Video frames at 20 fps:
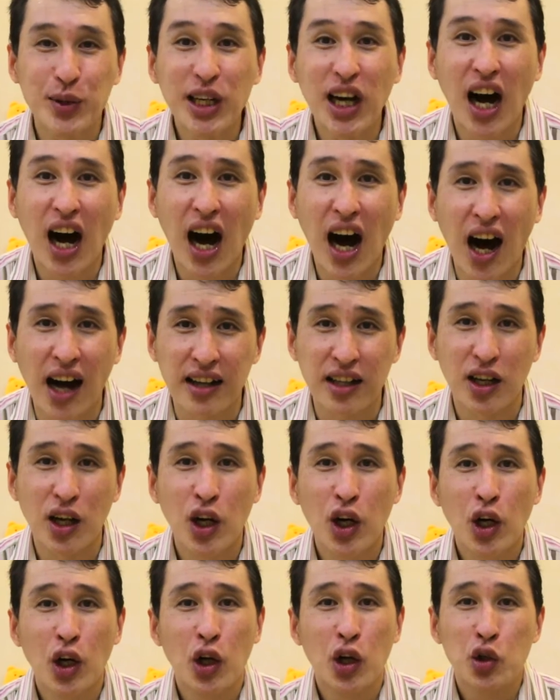hard
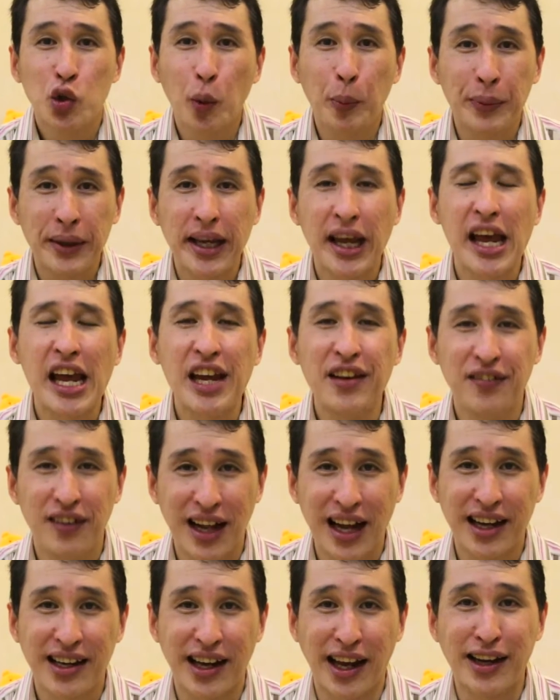to behave
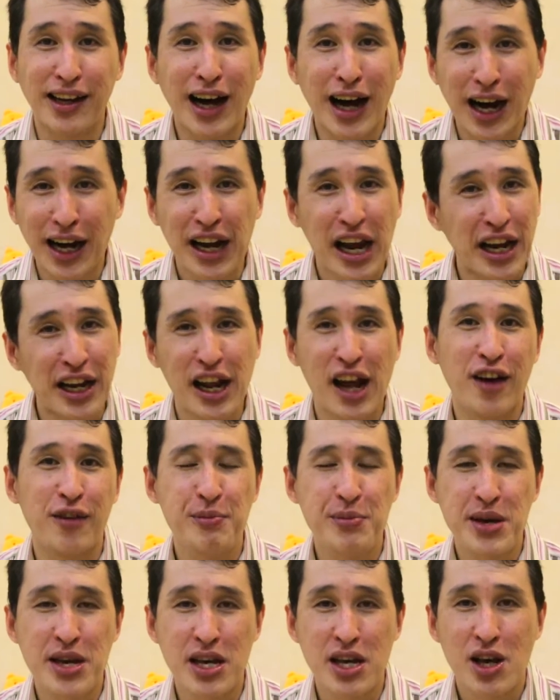like an
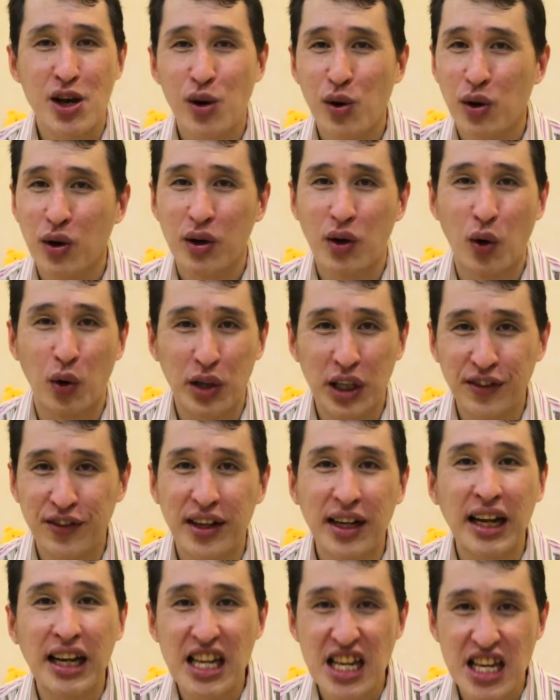INFP or
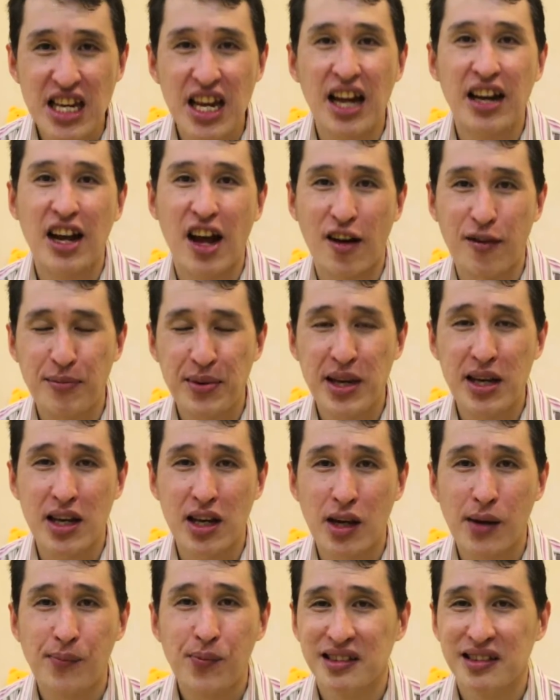even an ENFP.